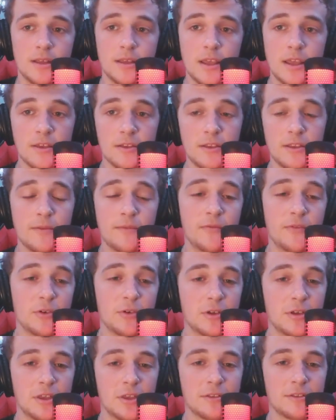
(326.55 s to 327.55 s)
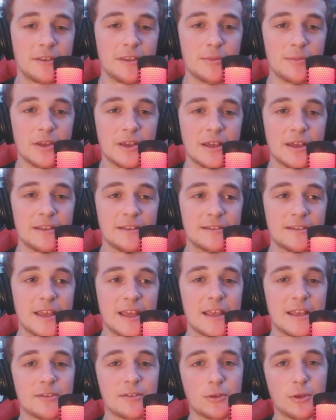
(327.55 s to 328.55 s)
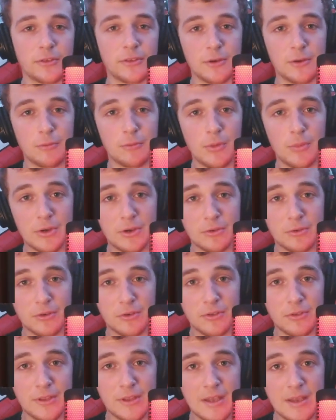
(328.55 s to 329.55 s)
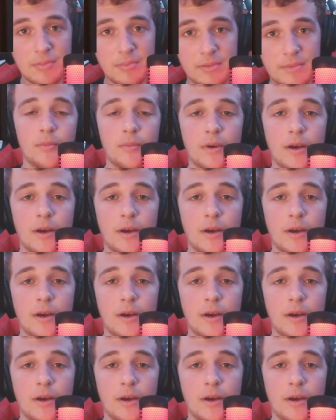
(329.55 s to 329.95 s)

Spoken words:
He did feel guilty because he assaulted a woman in her sleep.